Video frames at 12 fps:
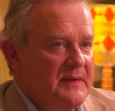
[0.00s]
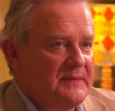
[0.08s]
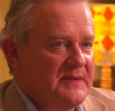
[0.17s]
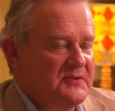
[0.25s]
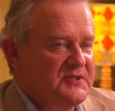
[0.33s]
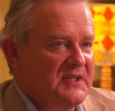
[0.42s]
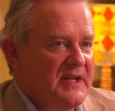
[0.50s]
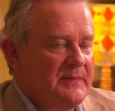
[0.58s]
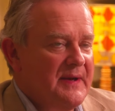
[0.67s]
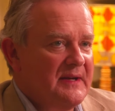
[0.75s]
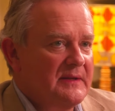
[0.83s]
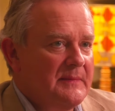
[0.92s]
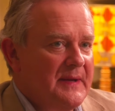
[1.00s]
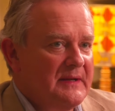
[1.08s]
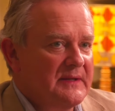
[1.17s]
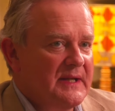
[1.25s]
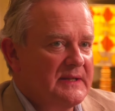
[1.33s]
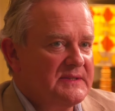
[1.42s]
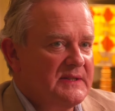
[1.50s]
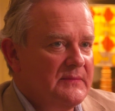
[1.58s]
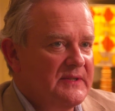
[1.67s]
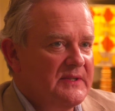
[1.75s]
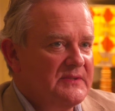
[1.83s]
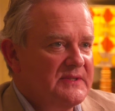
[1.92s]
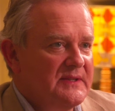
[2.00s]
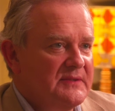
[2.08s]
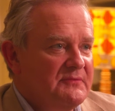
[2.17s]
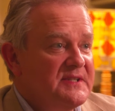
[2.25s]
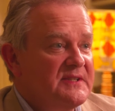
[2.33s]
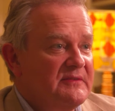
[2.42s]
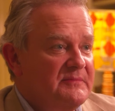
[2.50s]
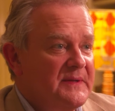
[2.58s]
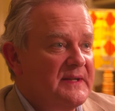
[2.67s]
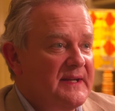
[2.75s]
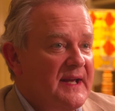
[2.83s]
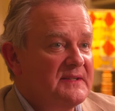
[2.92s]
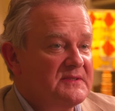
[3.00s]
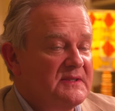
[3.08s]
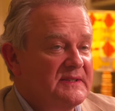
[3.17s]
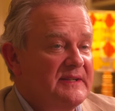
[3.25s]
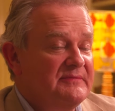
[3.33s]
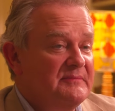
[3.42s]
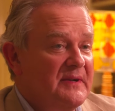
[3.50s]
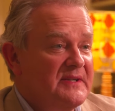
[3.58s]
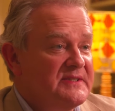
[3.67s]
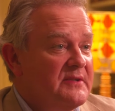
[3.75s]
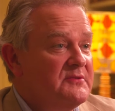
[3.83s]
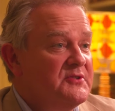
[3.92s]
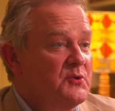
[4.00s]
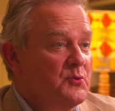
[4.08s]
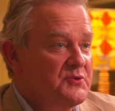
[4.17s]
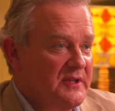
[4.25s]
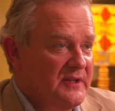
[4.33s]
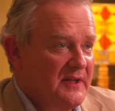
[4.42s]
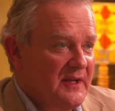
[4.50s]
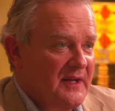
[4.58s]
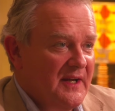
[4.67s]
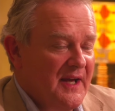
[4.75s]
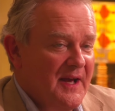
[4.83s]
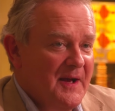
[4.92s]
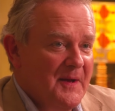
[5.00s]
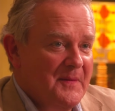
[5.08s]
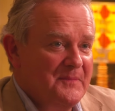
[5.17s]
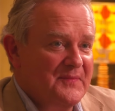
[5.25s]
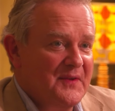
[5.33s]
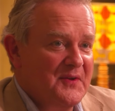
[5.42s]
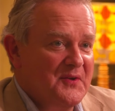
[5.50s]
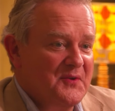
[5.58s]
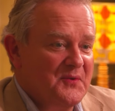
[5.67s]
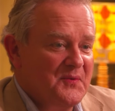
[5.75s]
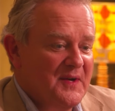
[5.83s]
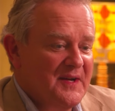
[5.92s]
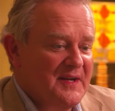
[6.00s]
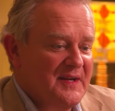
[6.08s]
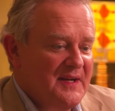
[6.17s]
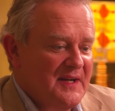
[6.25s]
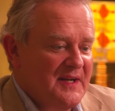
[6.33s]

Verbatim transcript: notionally about about someone who's in risk of being cancelled even by his own daughter um, who uh,